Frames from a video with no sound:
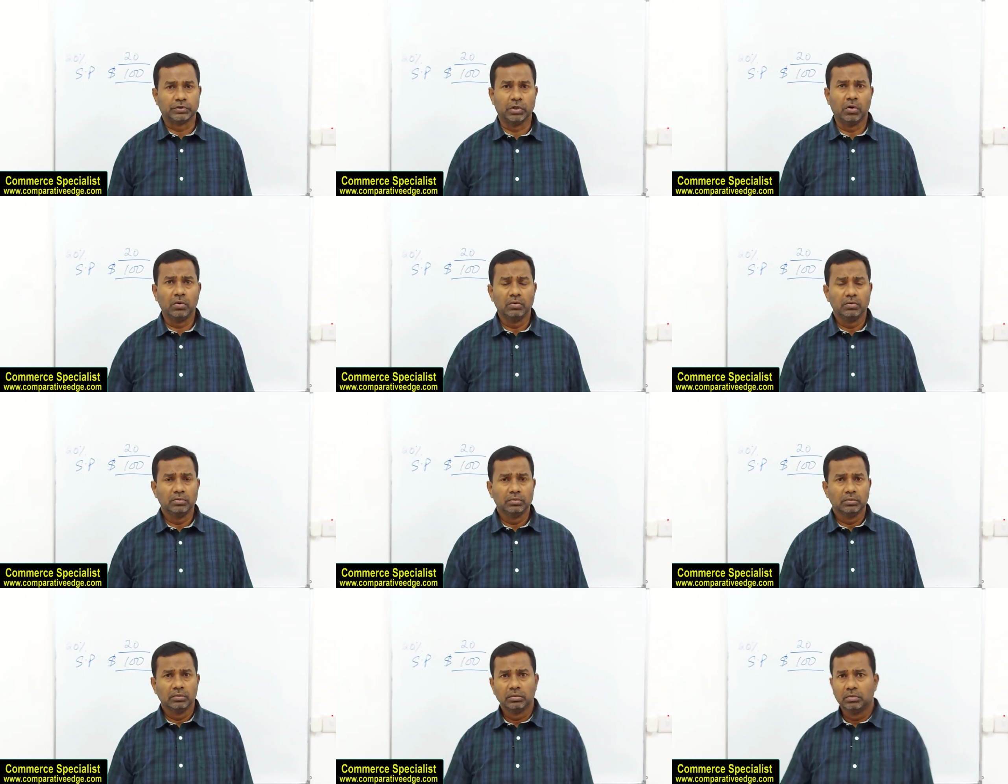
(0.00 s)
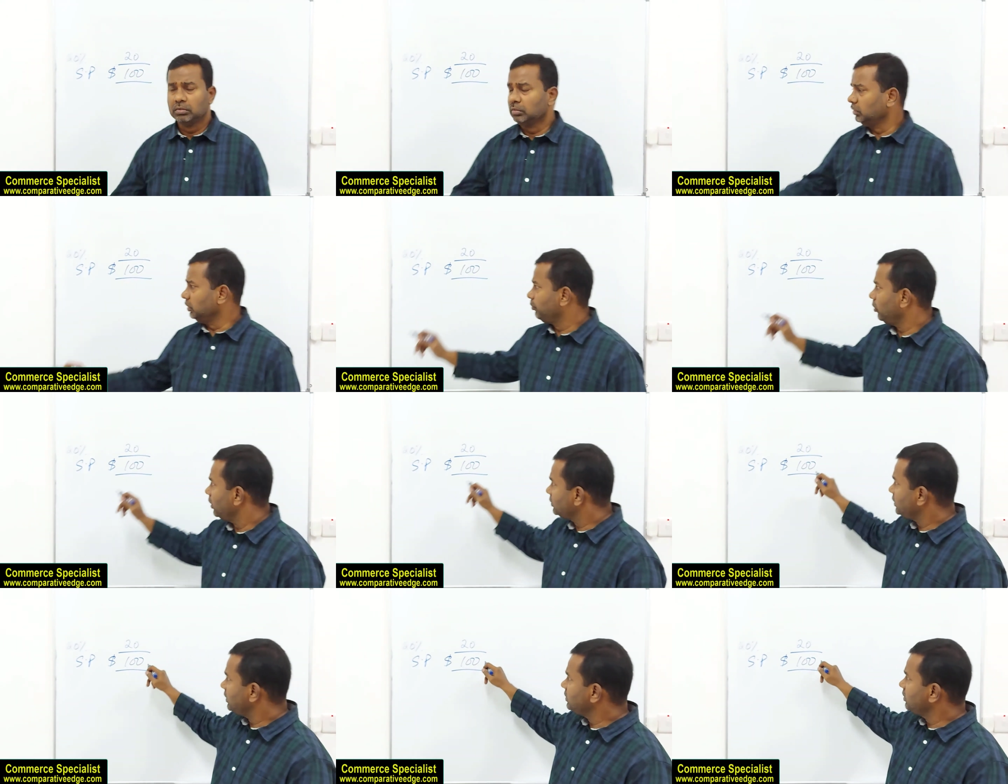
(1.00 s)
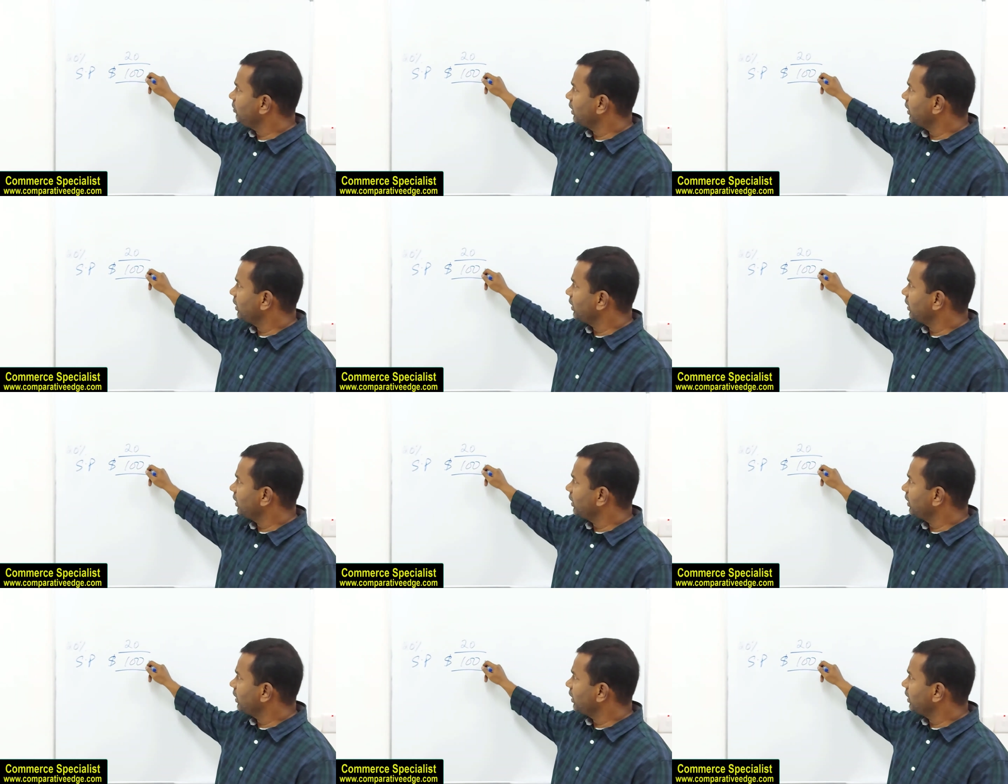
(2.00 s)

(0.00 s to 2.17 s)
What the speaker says: So the product sells in the